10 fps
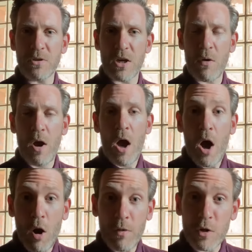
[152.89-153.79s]
So
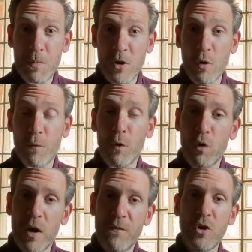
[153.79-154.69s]
hope that's been
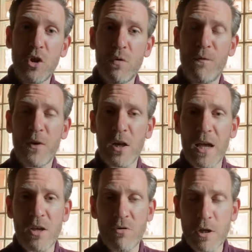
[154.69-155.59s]
useful. If you do feel
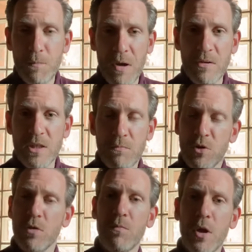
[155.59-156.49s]
like you're experiencing
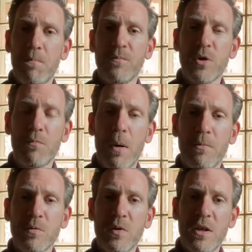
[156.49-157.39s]
some
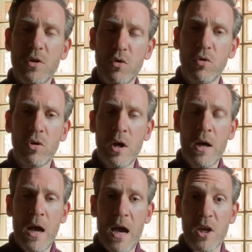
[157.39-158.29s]
problems within your
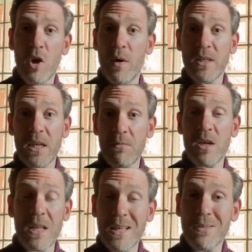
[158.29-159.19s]
QA team that
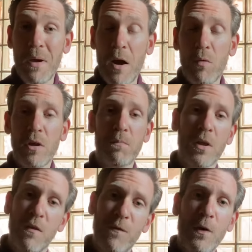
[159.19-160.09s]
you need some help with,
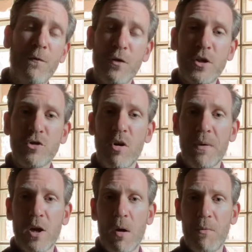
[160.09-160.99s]
please feel free to drop me
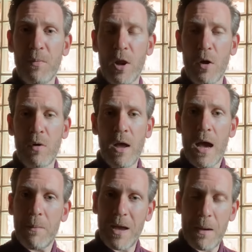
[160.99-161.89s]
a comment below.
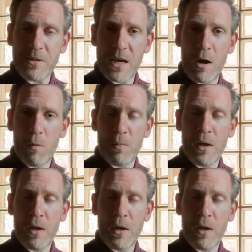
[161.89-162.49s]
I'd be happy to help.